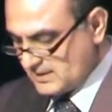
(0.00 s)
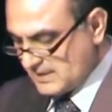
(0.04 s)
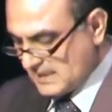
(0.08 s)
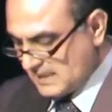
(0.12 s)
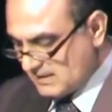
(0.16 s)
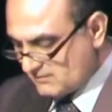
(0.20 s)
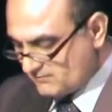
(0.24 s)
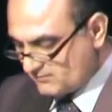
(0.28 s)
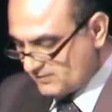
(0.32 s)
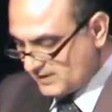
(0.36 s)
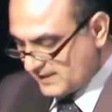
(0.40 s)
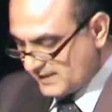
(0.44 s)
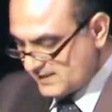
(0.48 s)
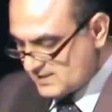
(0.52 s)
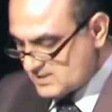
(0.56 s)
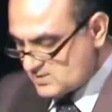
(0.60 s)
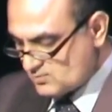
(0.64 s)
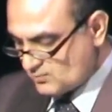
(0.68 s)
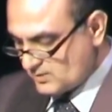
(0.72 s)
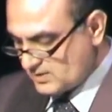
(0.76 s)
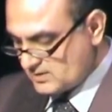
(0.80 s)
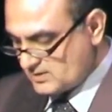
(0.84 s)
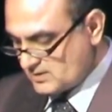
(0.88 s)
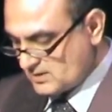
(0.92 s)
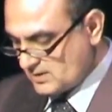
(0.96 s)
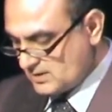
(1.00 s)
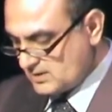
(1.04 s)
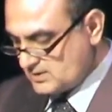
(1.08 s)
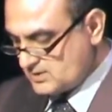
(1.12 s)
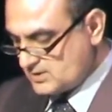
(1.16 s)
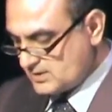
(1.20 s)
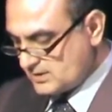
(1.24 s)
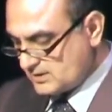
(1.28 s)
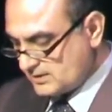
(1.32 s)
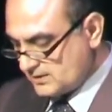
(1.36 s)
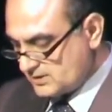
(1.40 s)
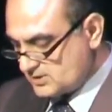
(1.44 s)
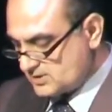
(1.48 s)
They have links with
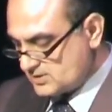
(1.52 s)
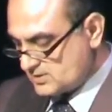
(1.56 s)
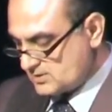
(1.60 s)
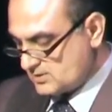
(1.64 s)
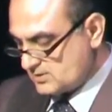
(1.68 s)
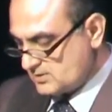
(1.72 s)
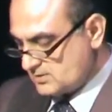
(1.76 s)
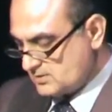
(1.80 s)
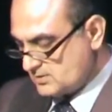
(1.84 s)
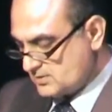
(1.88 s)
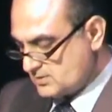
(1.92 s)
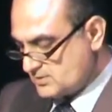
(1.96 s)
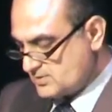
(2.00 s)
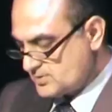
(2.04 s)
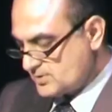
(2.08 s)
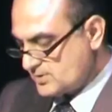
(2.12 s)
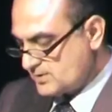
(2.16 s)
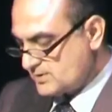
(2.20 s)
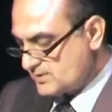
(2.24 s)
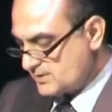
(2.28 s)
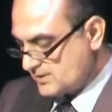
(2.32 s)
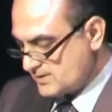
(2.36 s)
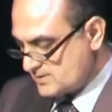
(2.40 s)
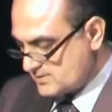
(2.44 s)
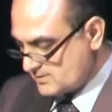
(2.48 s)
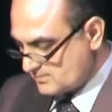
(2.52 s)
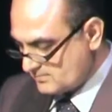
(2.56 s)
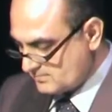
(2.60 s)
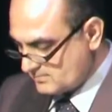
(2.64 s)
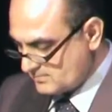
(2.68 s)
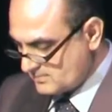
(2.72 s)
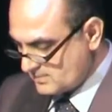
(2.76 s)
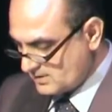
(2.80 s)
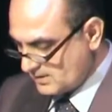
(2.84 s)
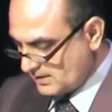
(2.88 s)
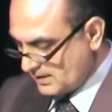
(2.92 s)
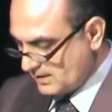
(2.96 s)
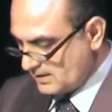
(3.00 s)
international
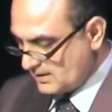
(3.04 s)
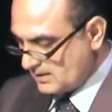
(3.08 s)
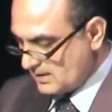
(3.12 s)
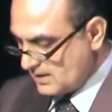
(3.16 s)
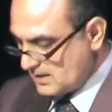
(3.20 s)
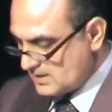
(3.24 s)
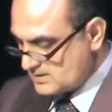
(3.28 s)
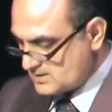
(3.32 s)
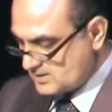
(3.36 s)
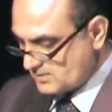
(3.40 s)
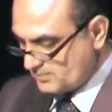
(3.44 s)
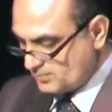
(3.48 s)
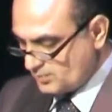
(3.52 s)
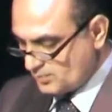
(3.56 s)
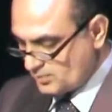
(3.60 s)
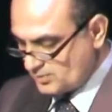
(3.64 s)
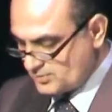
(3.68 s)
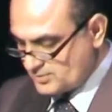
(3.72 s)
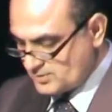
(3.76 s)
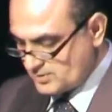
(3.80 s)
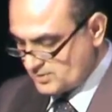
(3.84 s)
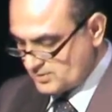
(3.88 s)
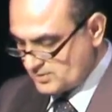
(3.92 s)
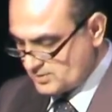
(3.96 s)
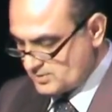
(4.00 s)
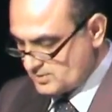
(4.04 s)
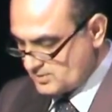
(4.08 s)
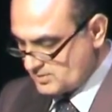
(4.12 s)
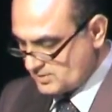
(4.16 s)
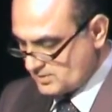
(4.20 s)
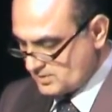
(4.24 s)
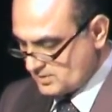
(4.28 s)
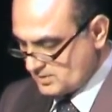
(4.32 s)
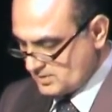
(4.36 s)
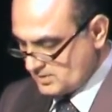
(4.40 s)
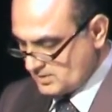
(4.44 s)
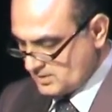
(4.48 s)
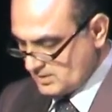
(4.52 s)
terrorism and are supported
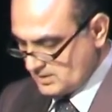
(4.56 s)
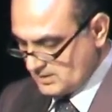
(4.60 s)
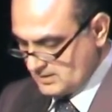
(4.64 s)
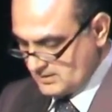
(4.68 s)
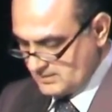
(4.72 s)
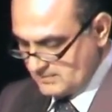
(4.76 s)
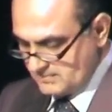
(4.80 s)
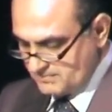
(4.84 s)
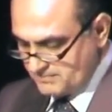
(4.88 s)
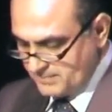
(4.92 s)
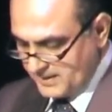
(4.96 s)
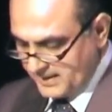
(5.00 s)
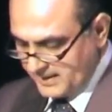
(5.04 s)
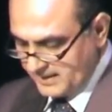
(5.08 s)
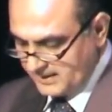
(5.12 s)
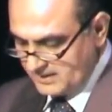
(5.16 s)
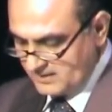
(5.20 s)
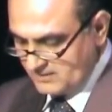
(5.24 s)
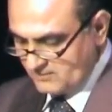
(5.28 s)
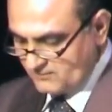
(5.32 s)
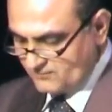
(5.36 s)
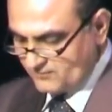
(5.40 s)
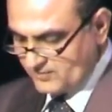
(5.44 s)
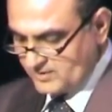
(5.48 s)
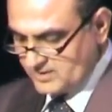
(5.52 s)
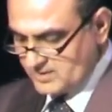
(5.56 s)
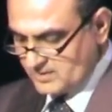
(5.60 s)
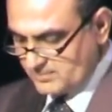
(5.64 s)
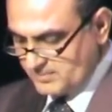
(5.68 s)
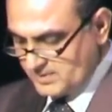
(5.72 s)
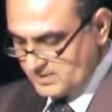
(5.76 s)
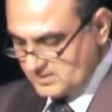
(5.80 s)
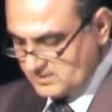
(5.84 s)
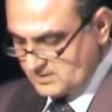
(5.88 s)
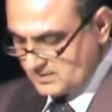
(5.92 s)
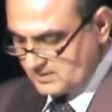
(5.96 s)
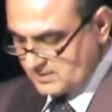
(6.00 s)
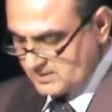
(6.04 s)
by
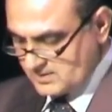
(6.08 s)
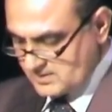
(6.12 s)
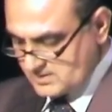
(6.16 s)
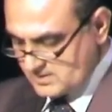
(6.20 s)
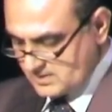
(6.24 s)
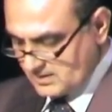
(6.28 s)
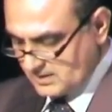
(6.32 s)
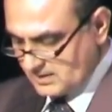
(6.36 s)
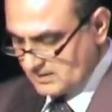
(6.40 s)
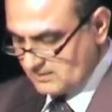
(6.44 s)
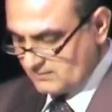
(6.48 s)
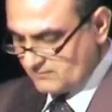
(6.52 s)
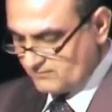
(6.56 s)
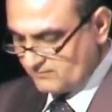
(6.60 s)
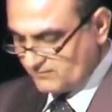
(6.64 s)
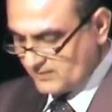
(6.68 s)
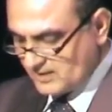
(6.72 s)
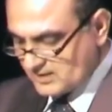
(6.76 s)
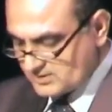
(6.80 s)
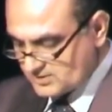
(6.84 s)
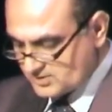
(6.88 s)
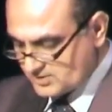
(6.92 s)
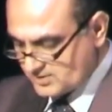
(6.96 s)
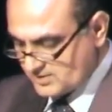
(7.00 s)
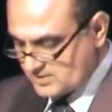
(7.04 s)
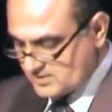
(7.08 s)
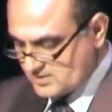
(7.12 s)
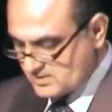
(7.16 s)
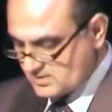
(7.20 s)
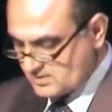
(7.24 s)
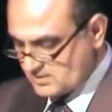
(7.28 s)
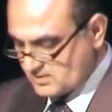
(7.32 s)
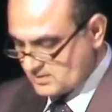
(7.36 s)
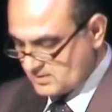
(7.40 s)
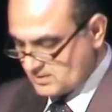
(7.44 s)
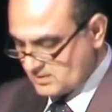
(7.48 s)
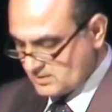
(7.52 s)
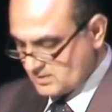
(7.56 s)
fundamentalist and
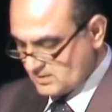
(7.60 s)
fascist